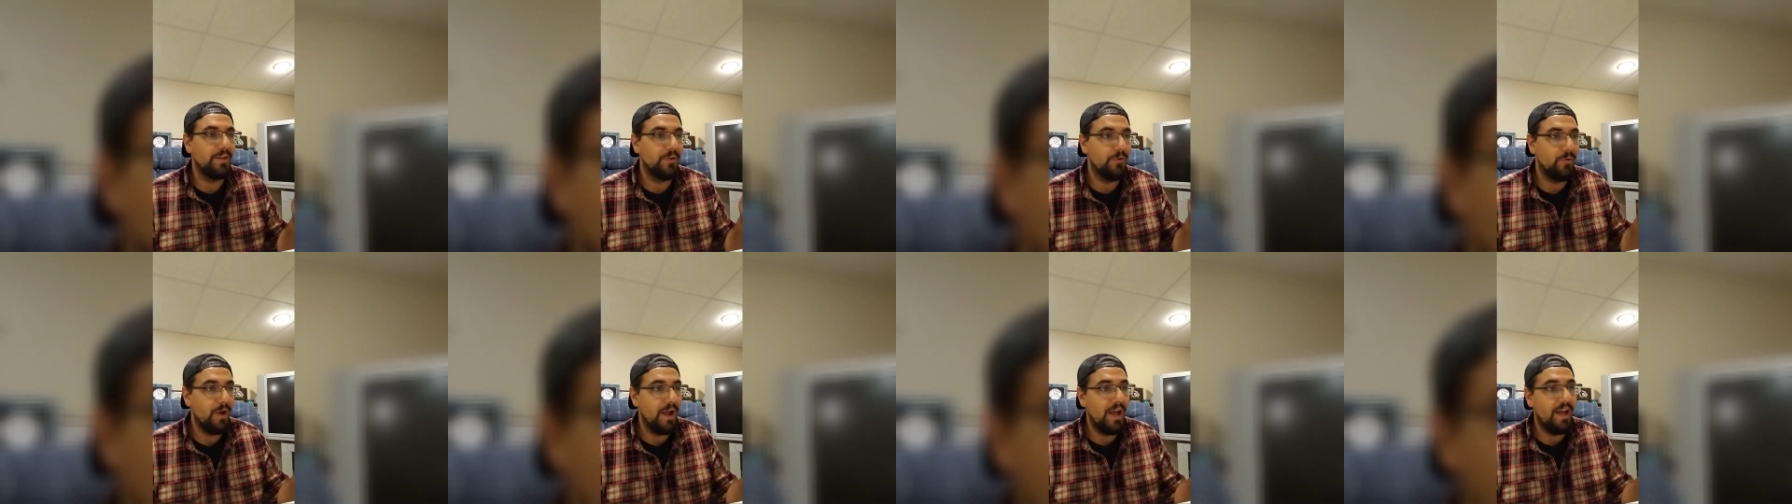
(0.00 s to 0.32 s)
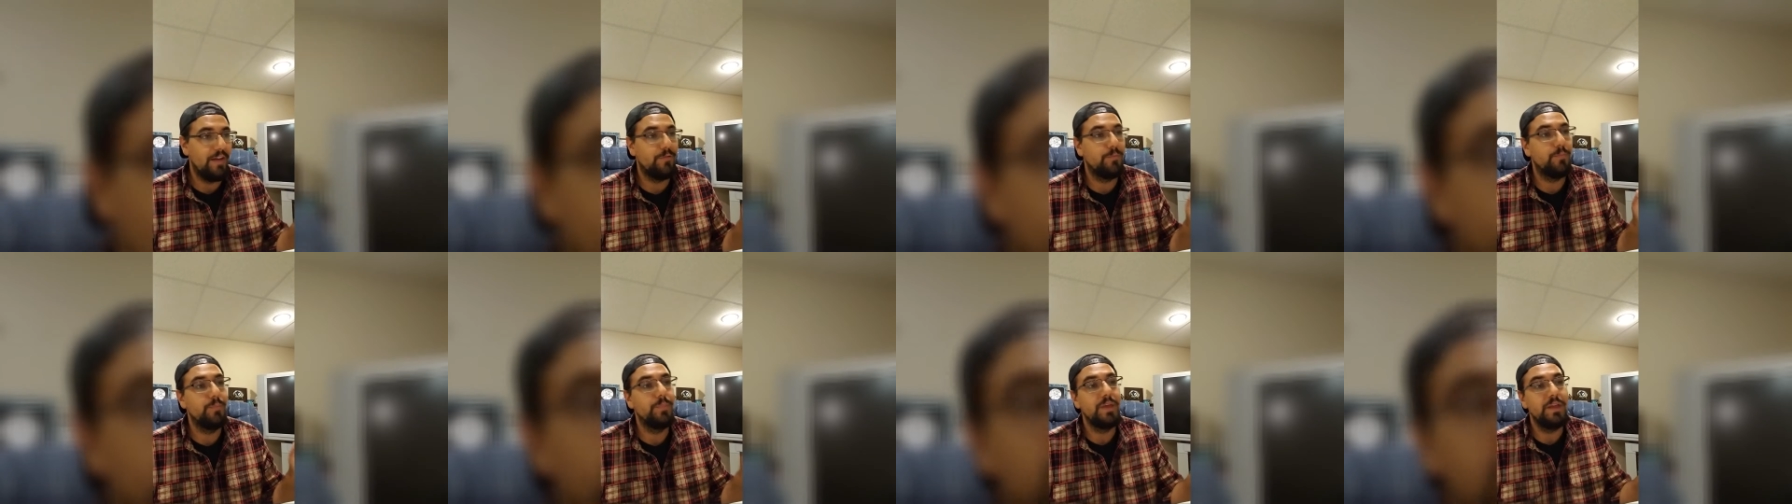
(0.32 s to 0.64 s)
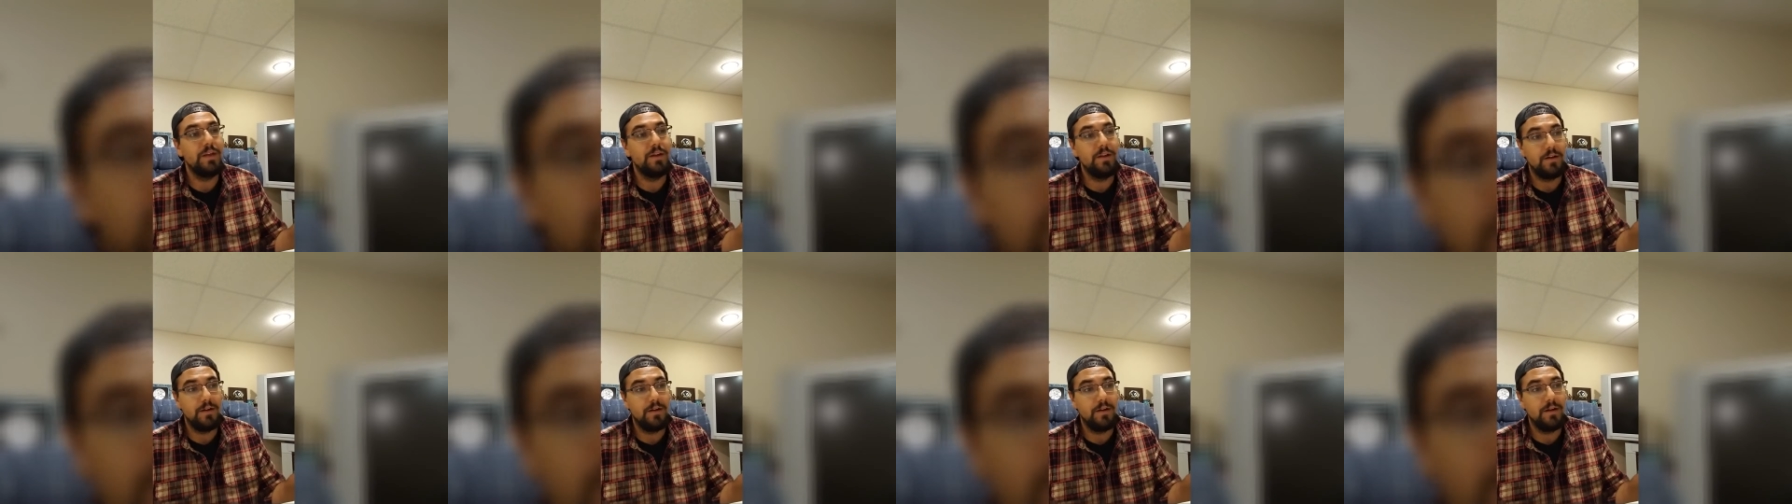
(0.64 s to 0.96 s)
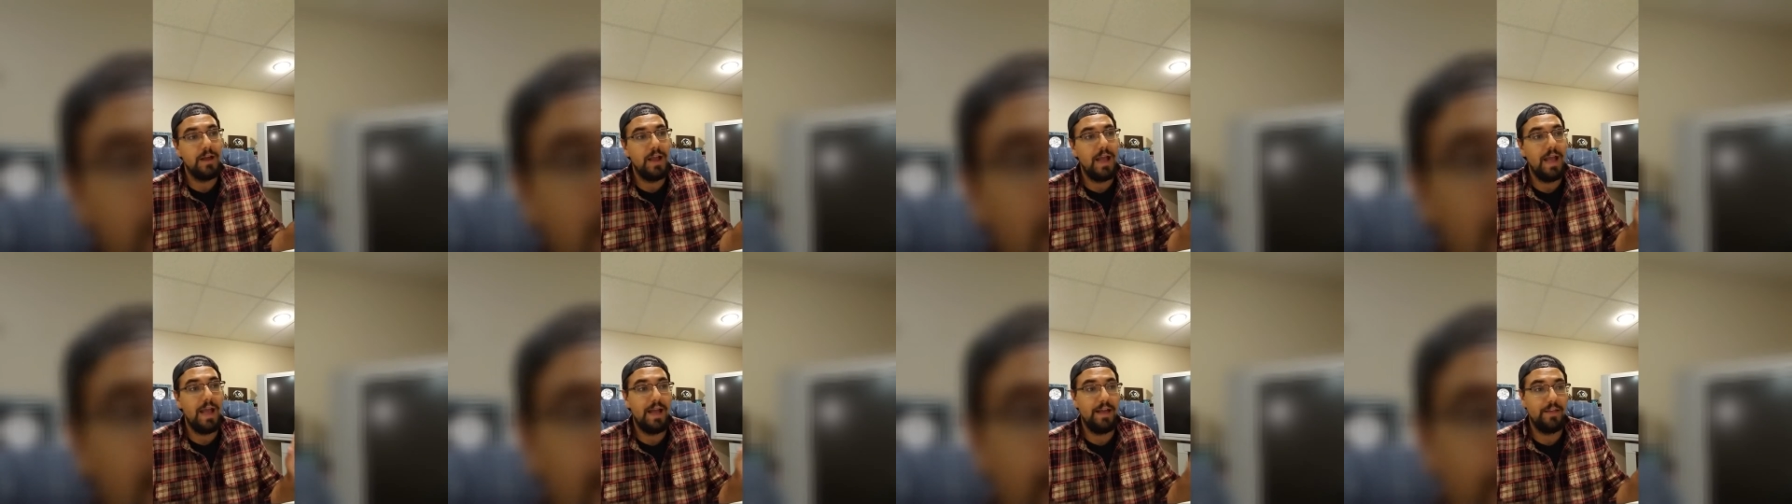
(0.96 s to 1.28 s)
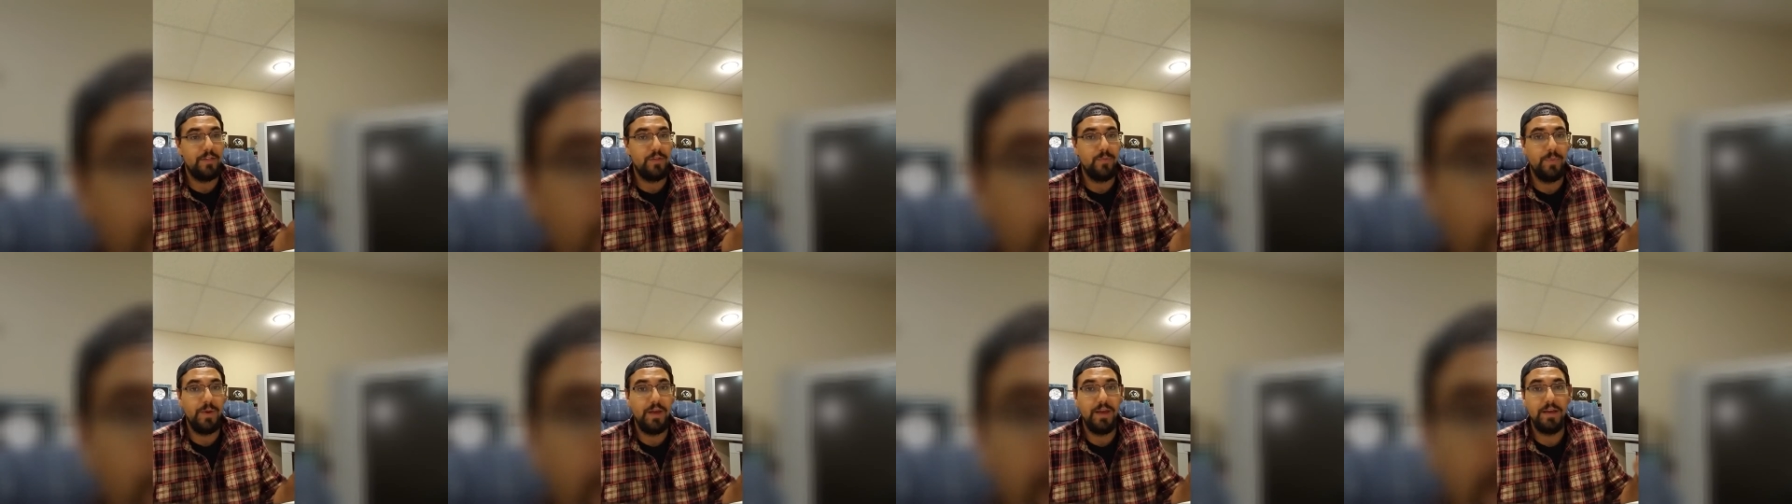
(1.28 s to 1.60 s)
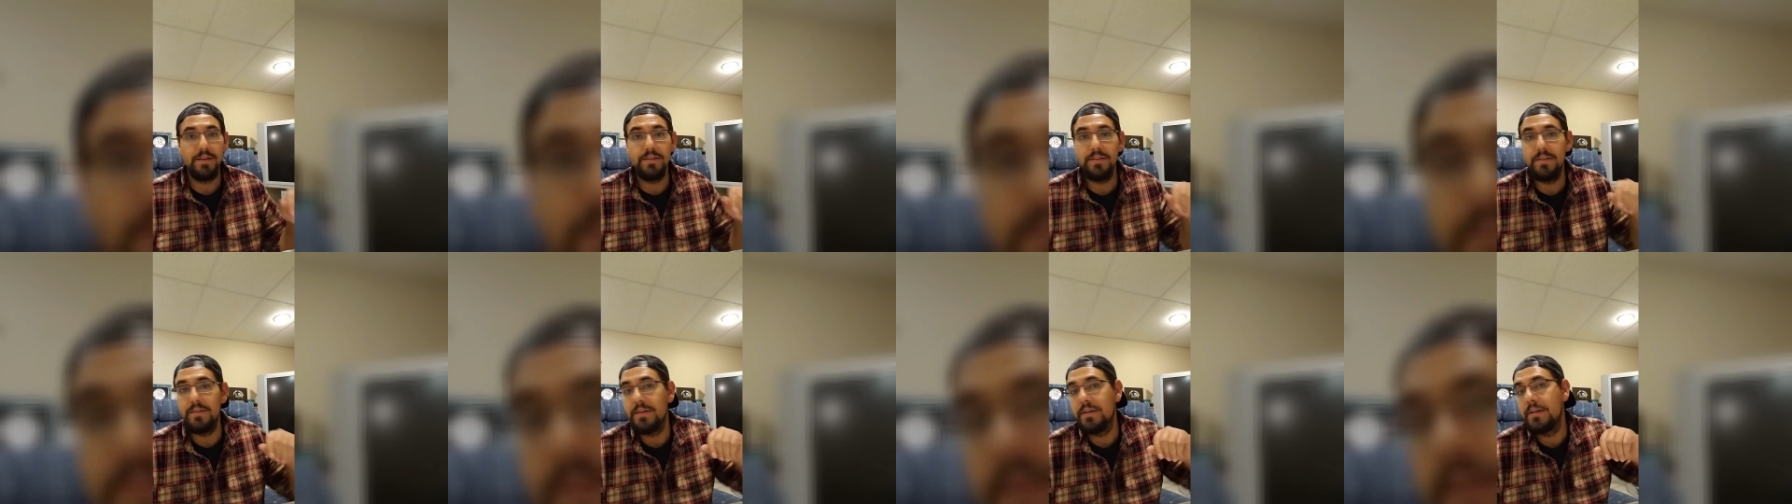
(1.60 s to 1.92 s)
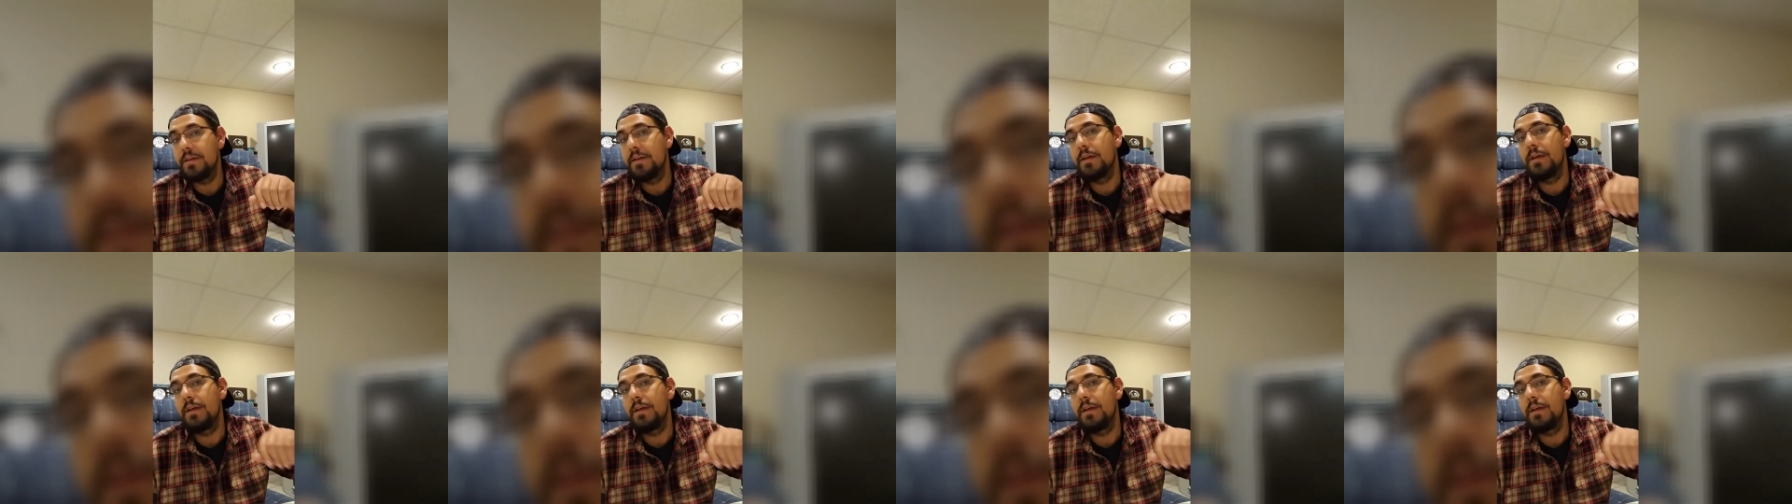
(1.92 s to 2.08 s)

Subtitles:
craft beer aspect